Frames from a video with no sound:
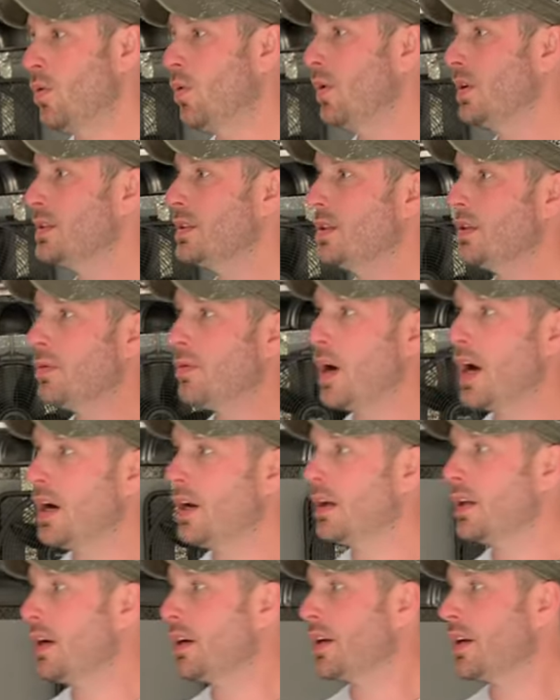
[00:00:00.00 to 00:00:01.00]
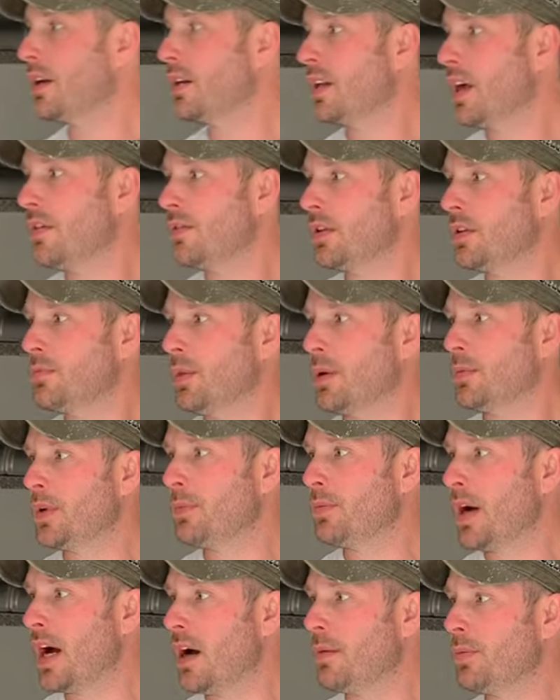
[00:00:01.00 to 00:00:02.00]
Once in a while, I'll get a level maybe
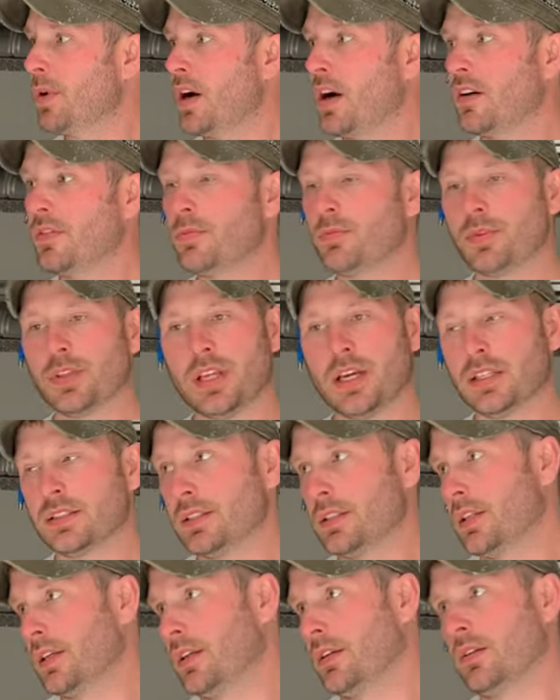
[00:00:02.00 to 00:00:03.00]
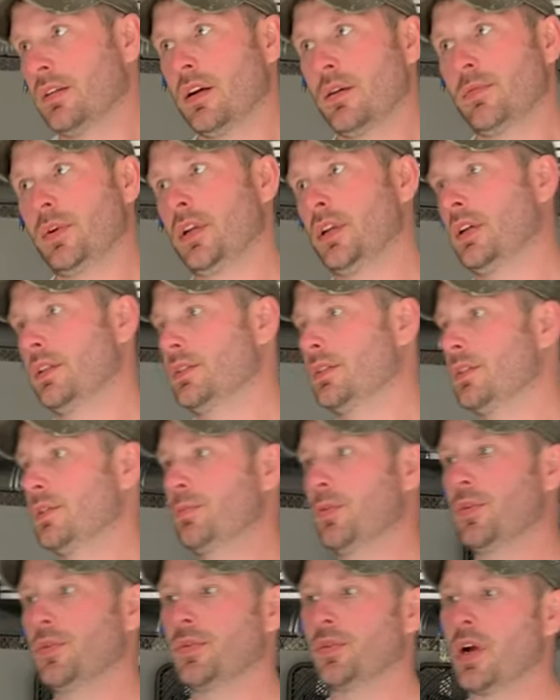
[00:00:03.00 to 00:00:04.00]
to pop off, but that's it. I mean, it's a
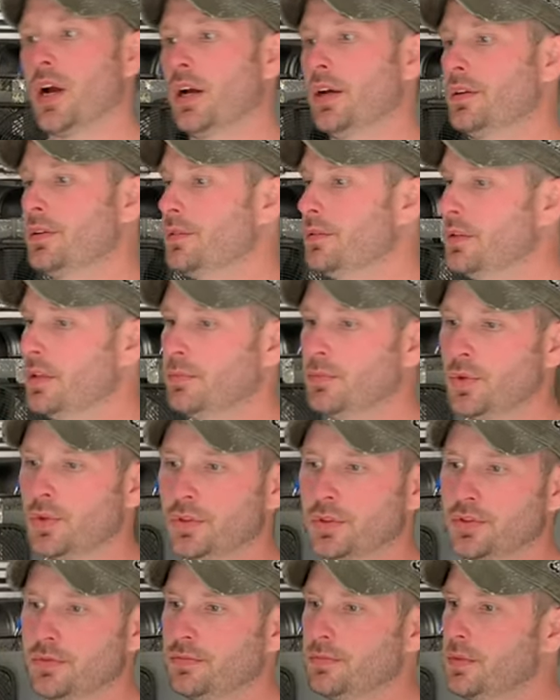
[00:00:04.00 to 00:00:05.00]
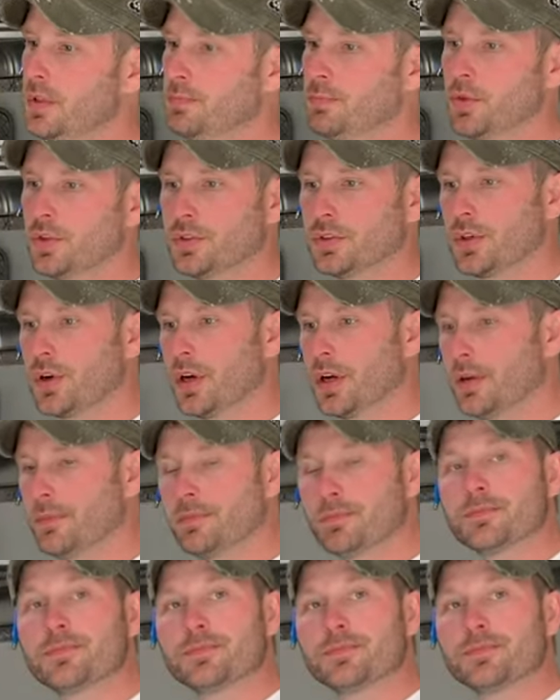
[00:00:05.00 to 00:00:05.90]
smooth ride. It pulls great.